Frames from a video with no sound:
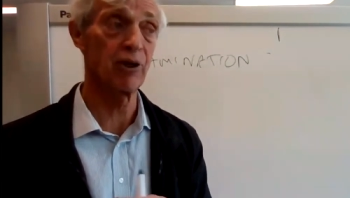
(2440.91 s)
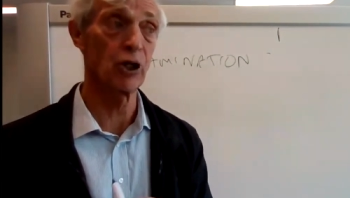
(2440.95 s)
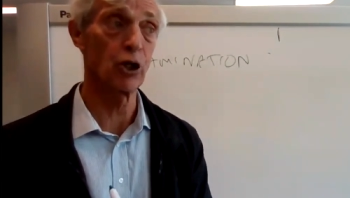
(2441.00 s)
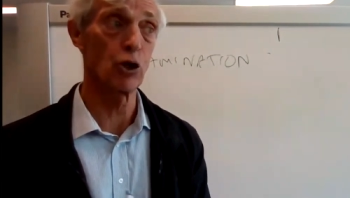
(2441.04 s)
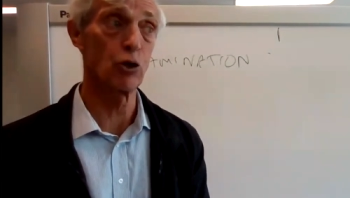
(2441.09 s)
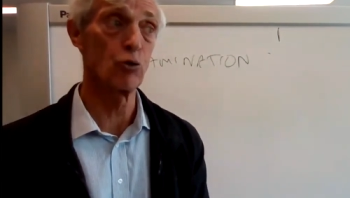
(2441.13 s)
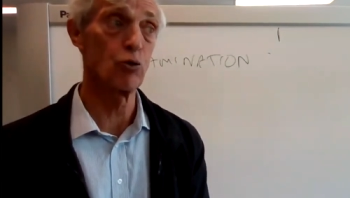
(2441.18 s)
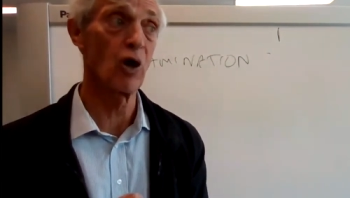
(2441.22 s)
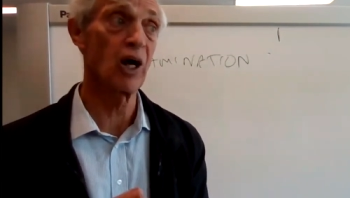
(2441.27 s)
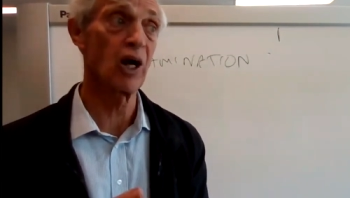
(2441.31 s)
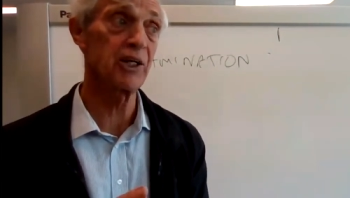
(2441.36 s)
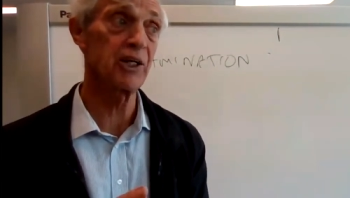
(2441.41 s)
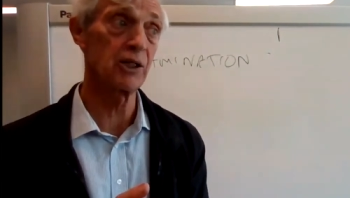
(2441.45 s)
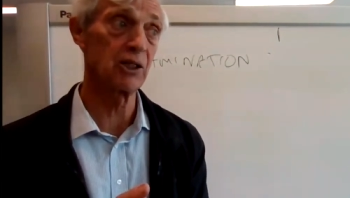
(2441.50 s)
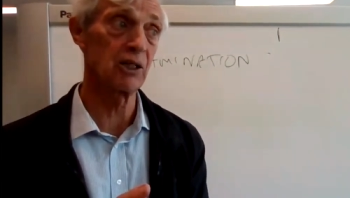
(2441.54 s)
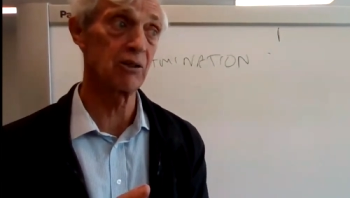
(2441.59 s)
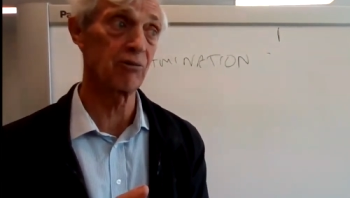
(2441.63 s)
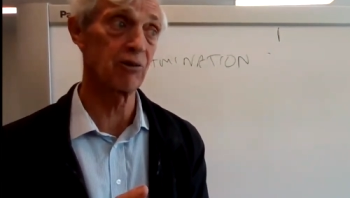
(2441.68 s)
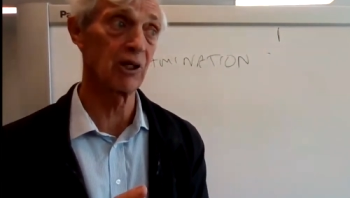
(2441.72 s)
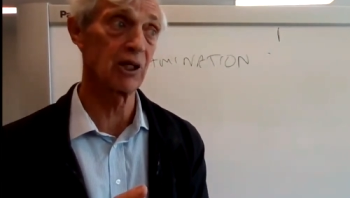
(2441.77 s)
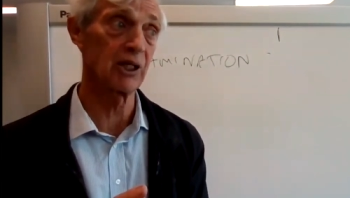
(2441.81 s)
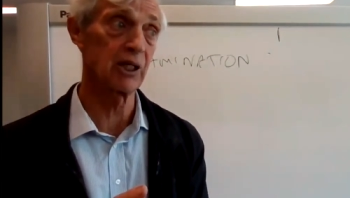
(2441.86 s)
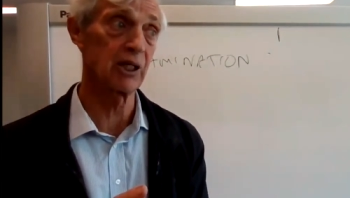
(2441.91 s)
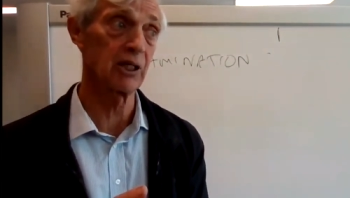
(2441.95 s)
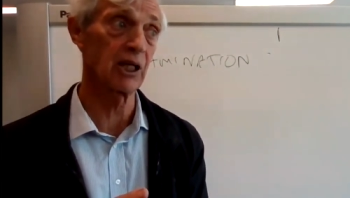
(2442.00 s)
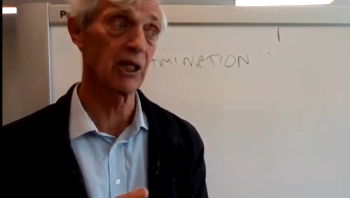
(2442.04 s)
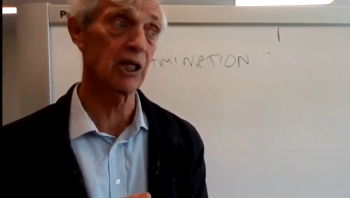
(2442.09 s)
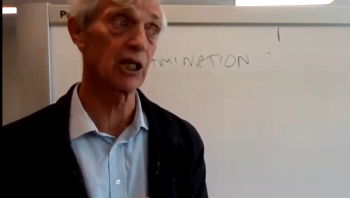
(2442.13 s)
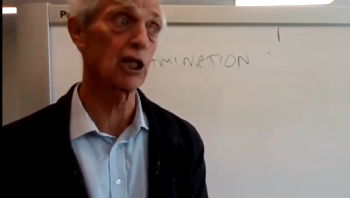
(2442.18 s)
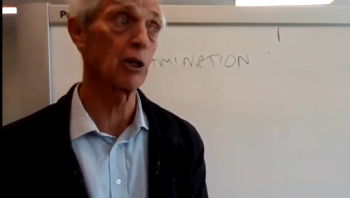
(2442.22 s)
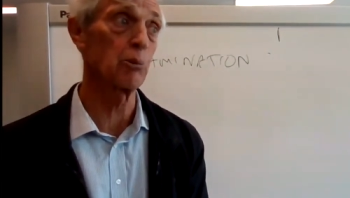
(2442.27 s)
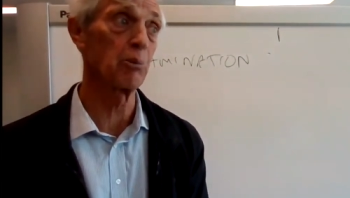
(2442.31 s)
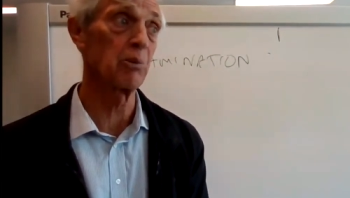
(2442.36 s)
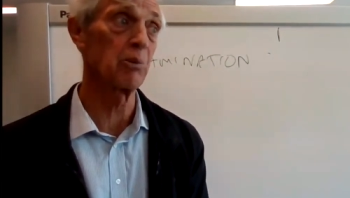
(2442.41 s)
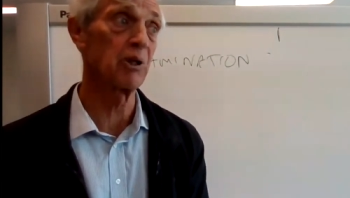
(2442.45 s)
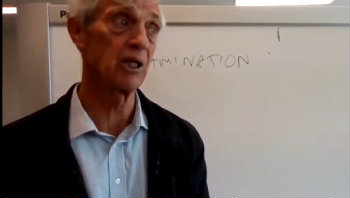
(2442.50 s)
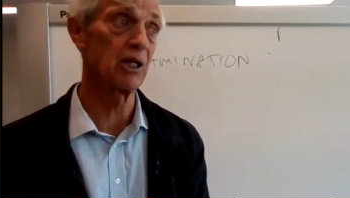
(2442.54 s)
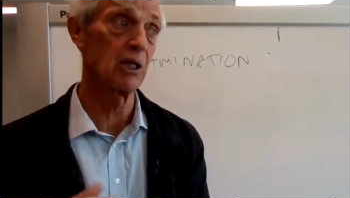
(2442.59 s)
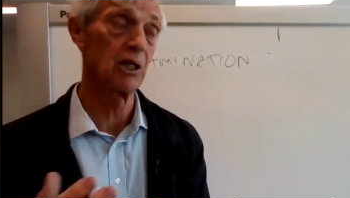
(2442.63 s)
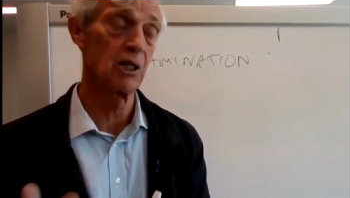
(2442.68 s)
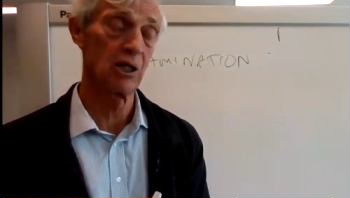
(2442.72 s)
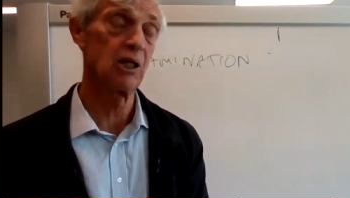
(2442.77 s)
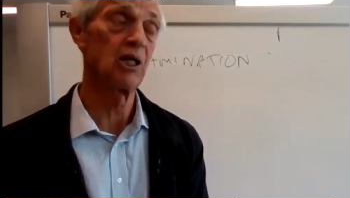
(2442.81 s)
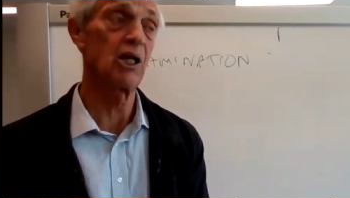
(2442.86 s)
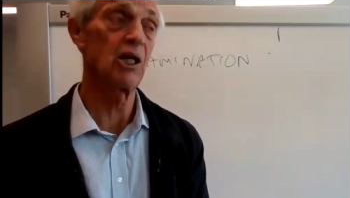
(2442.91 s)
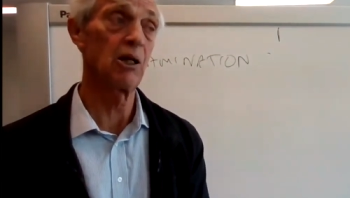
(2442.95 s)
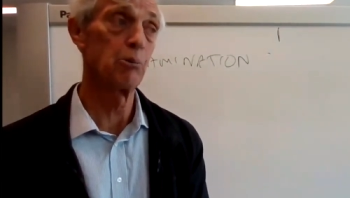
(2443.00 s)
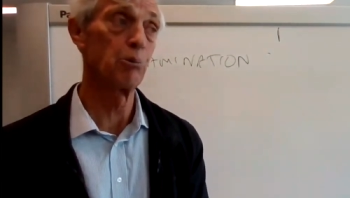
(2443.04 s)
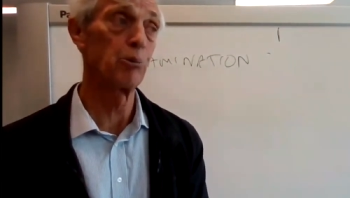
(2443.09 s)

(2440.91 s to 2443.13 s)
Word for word: Have they got a writing difficulty that can be